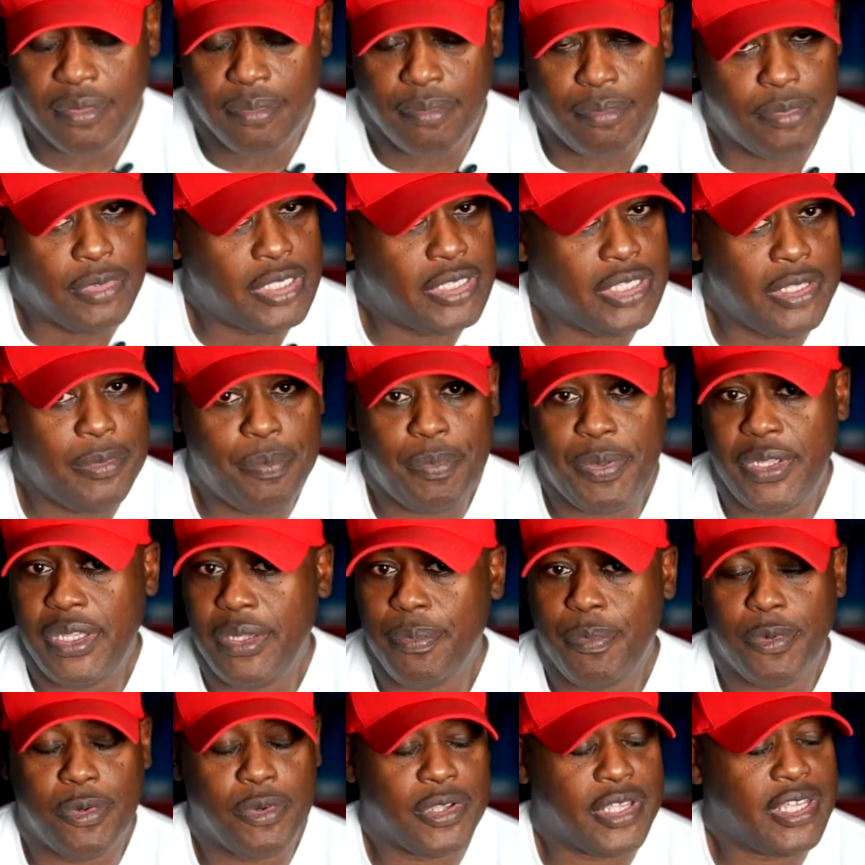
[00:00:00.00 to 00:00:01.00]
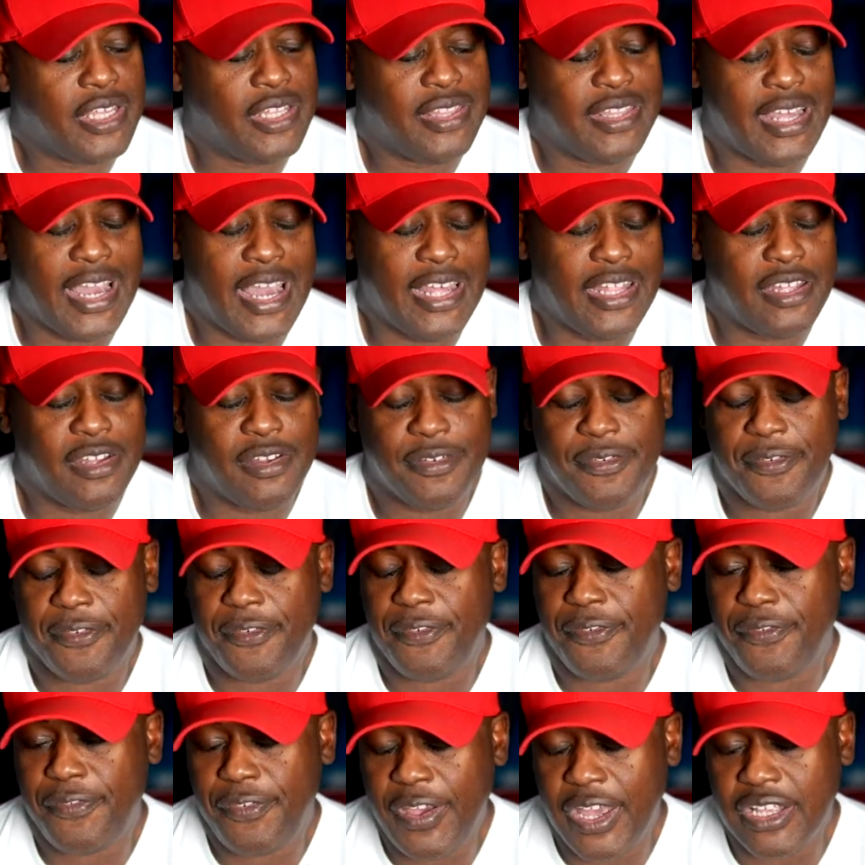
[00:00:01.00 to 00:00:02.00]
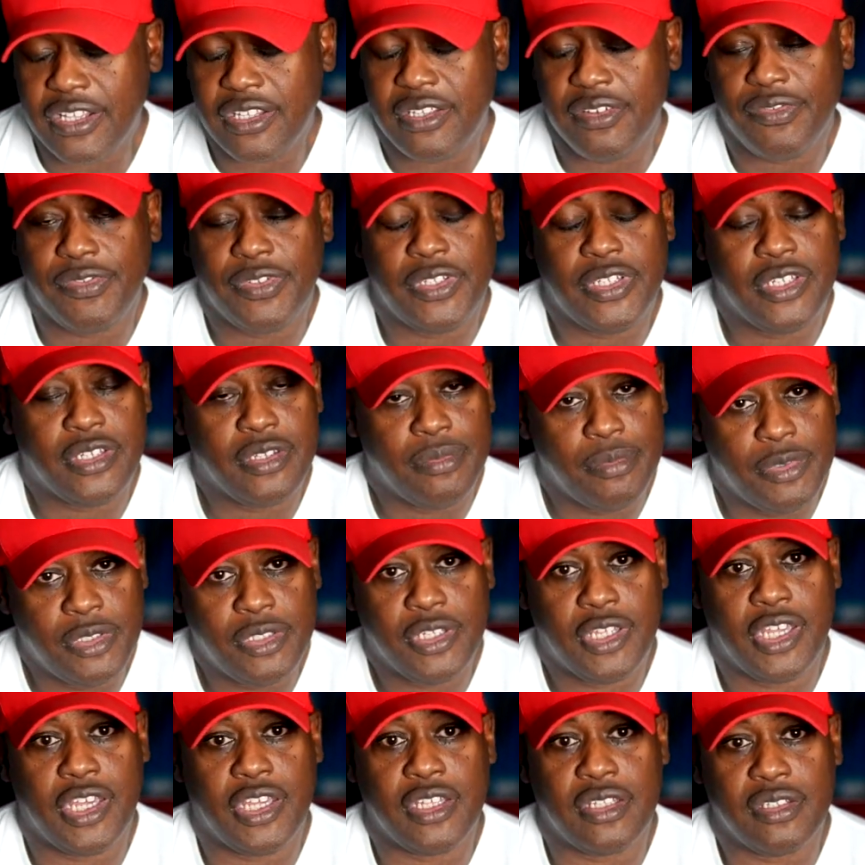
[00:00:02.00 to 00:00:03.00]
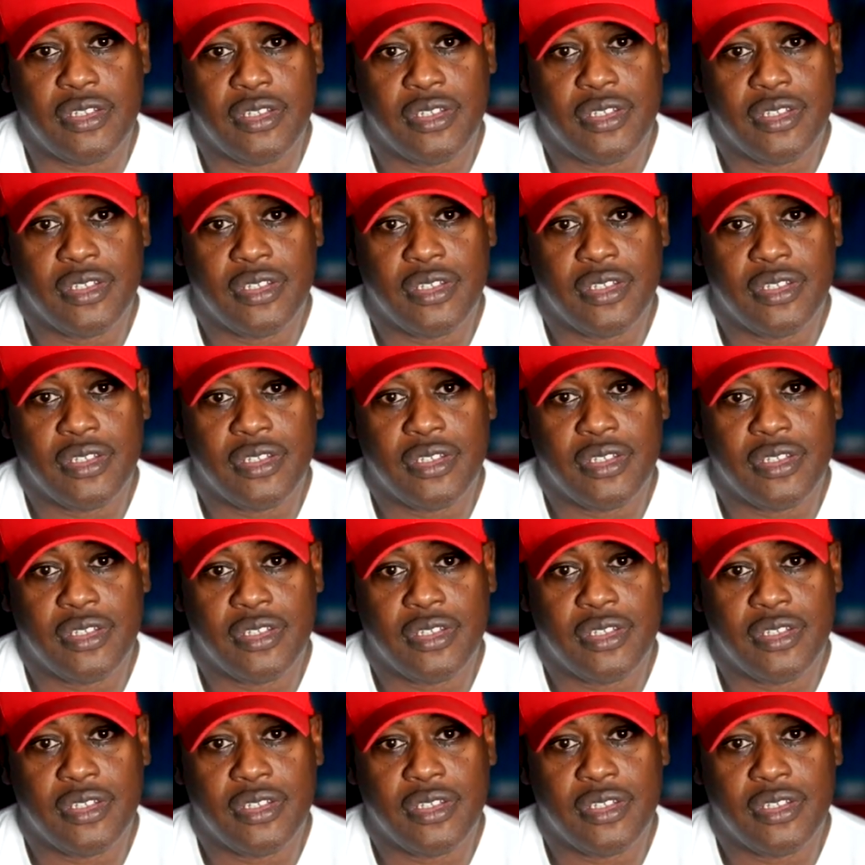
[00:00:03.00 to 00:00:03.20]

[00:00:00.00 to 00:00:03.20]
Many people cannot effectively communicate.